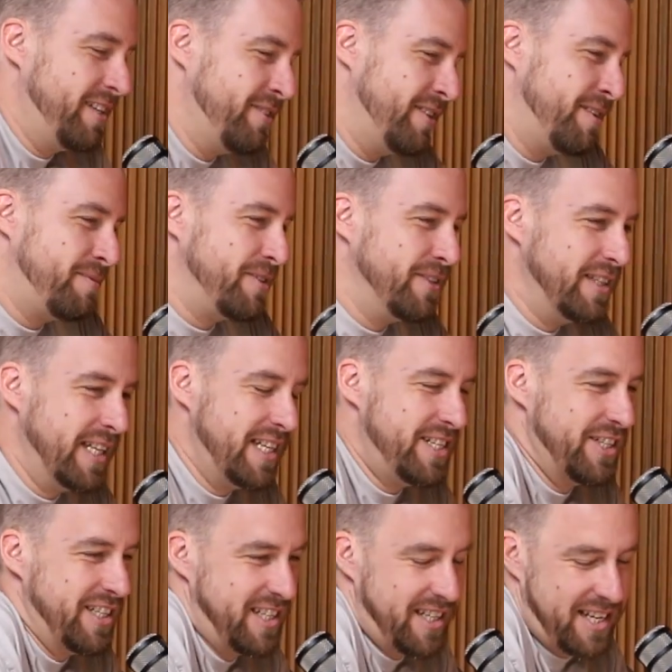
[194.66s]
You're an absolute
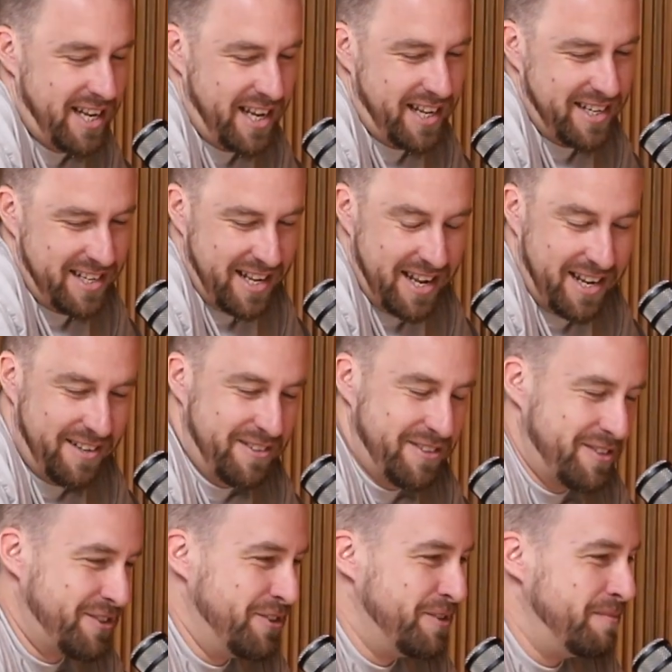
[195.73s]
legend. And
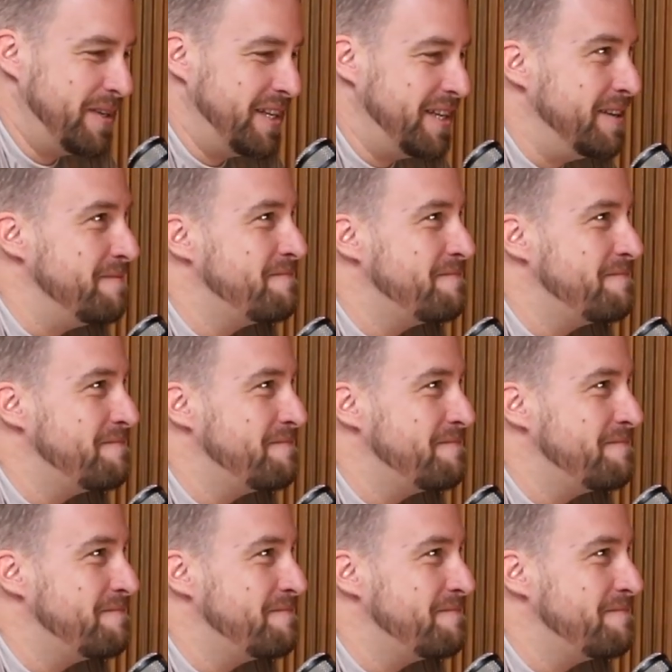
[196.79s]
it's good to be here.